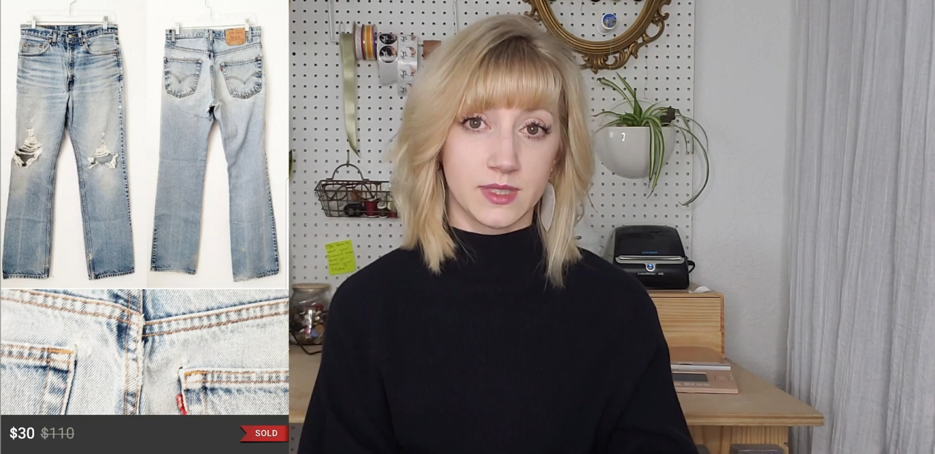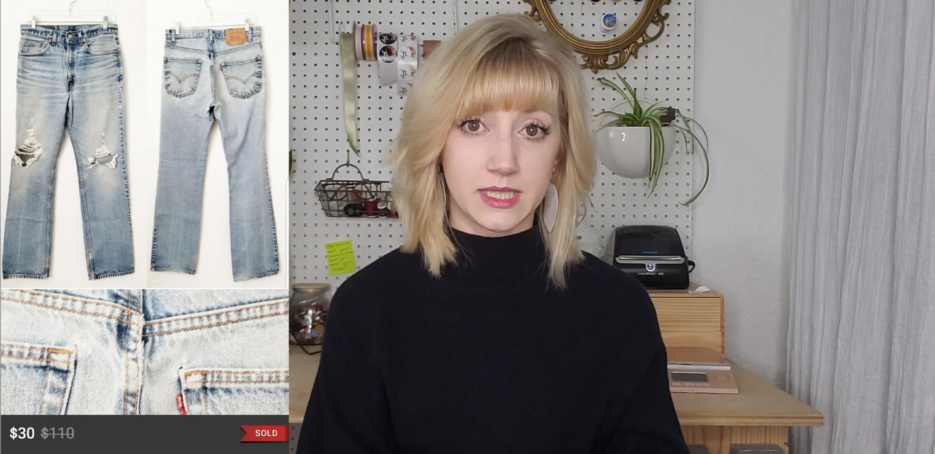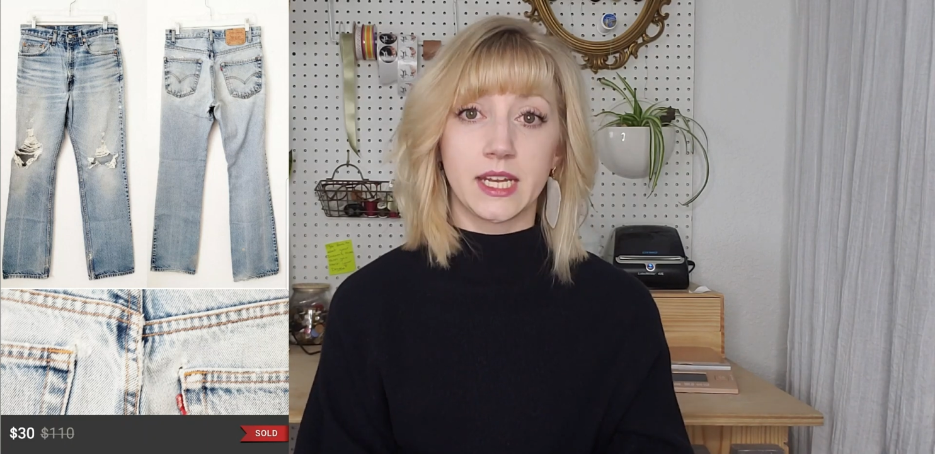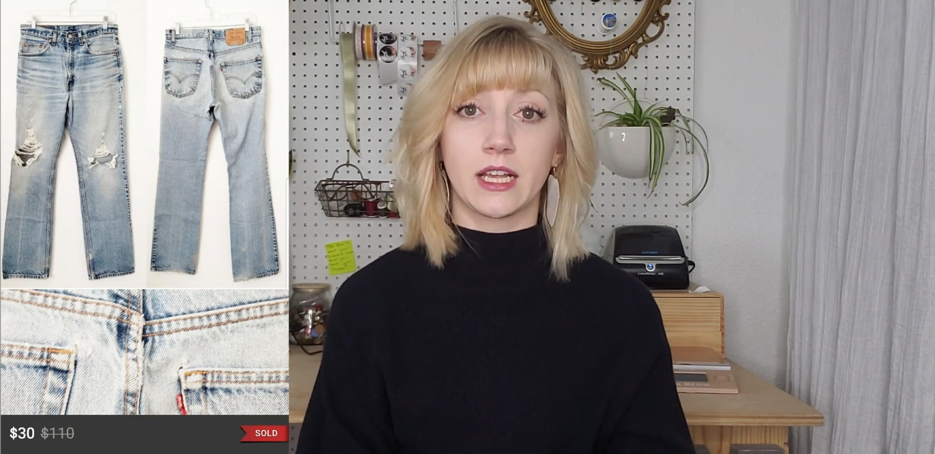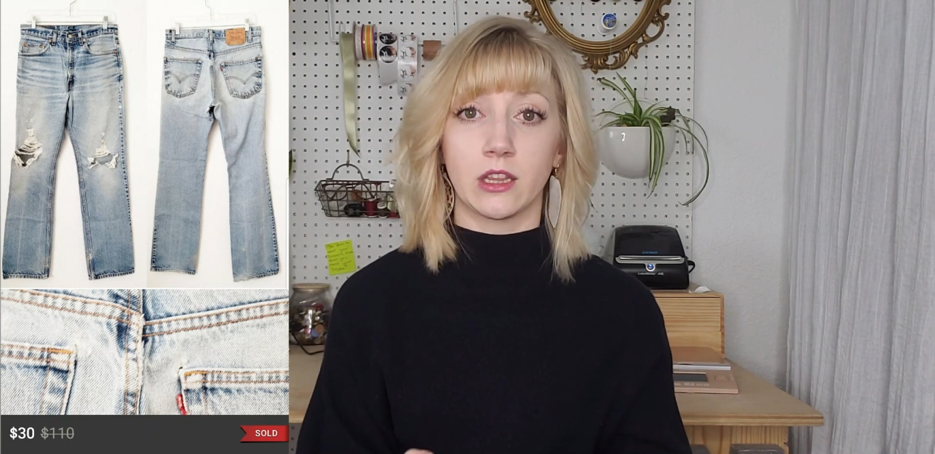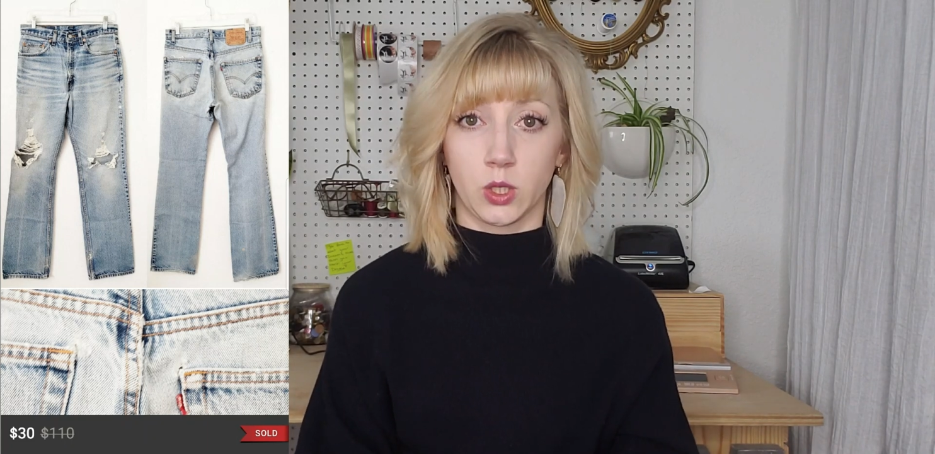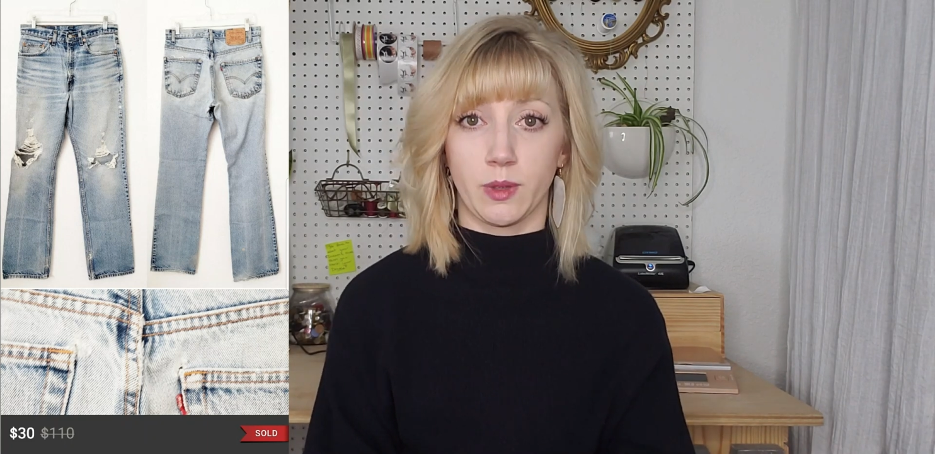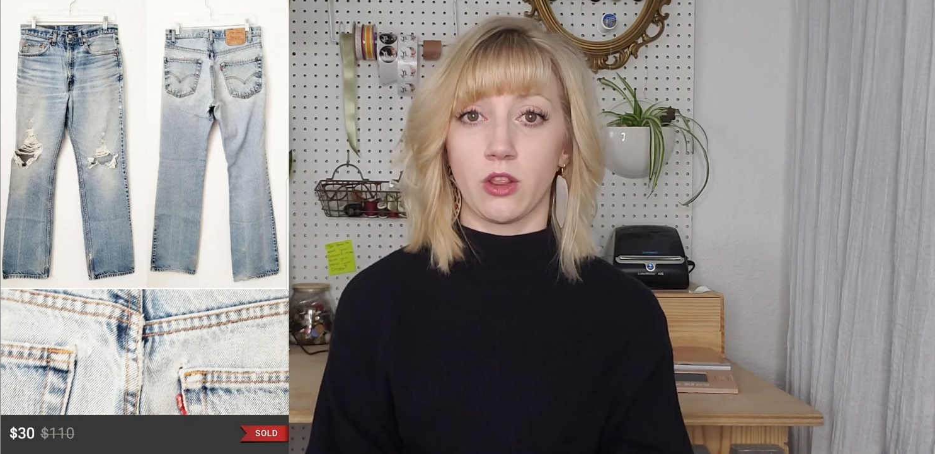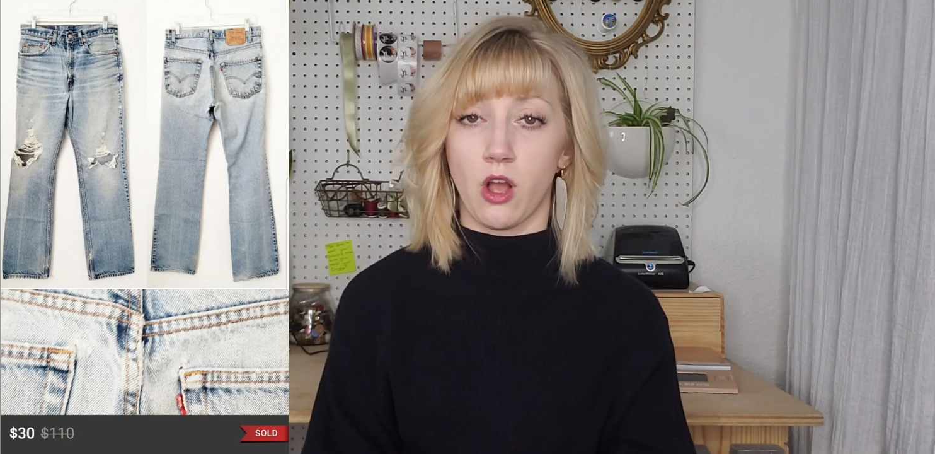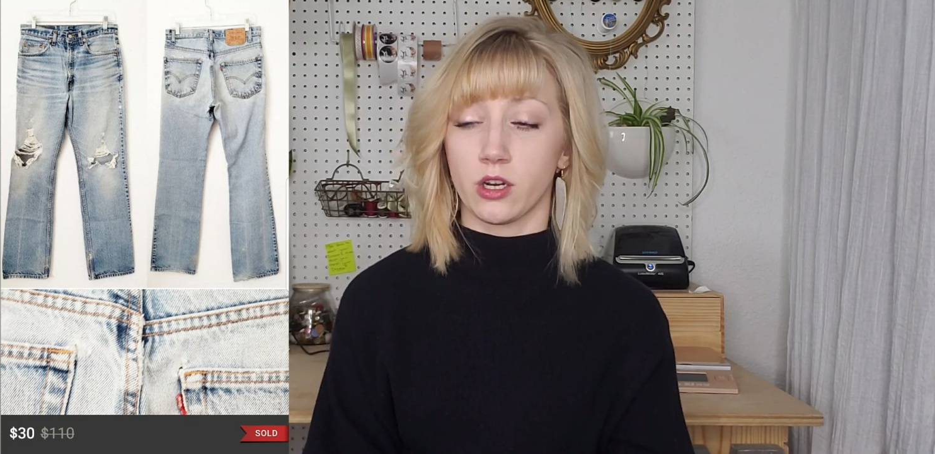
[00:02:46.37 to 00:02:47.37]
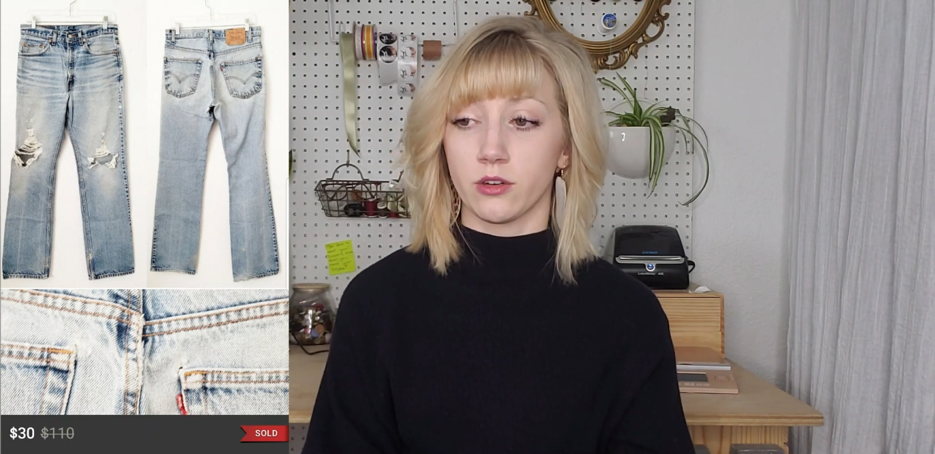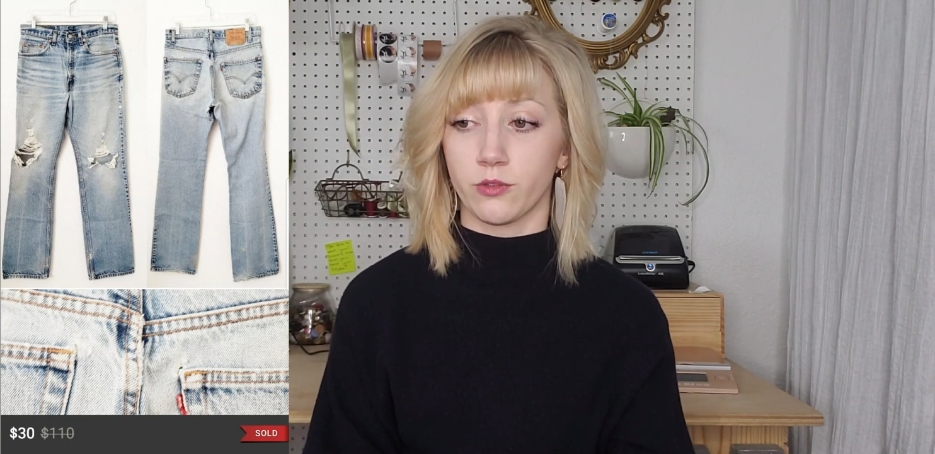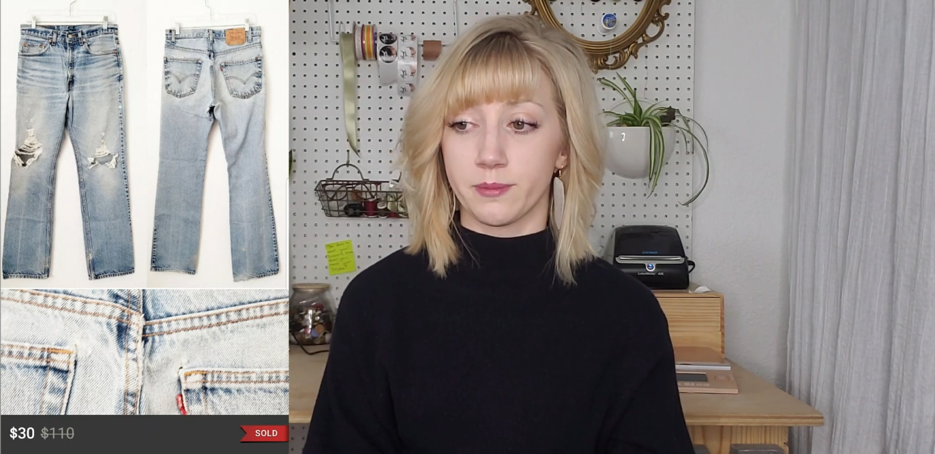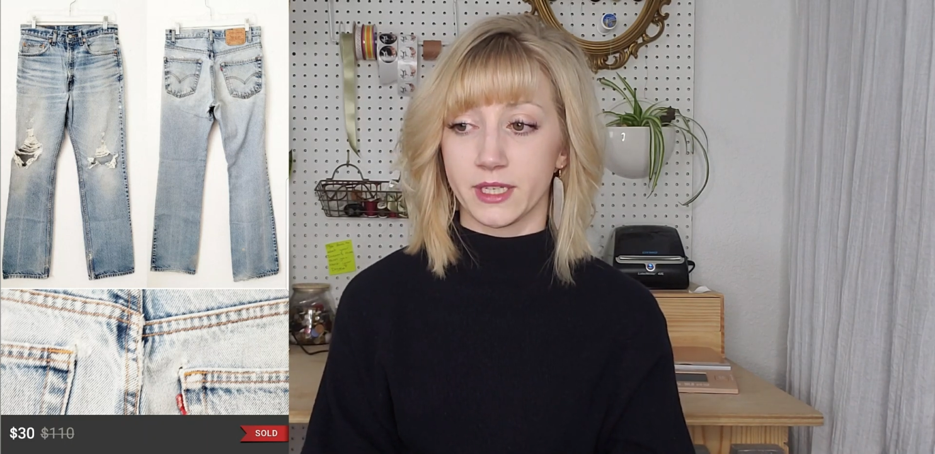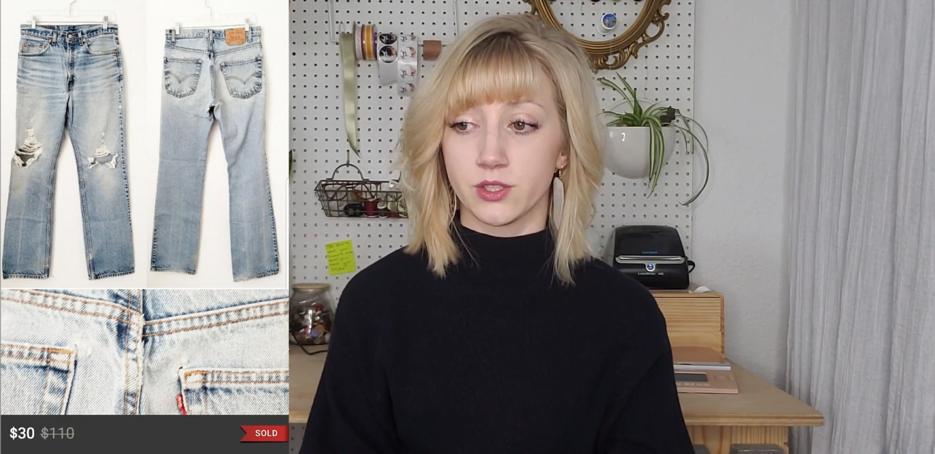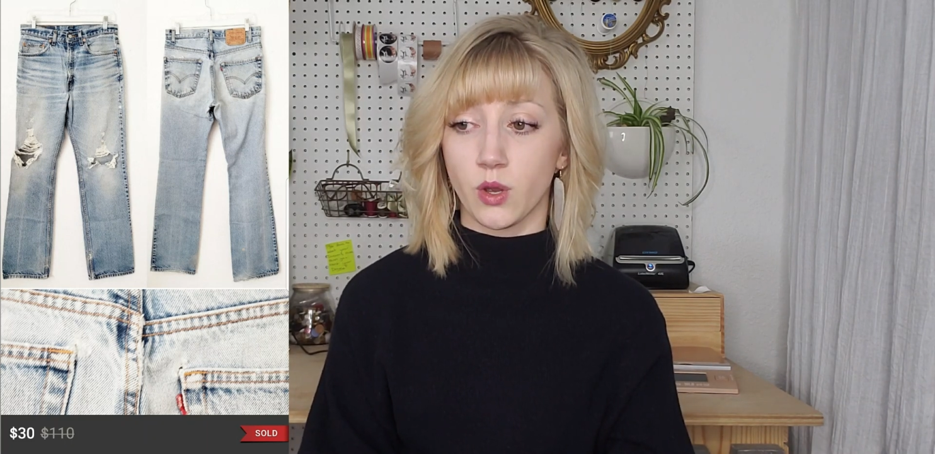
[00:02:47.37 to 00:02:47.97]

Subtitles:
sitting a little bit longer for me.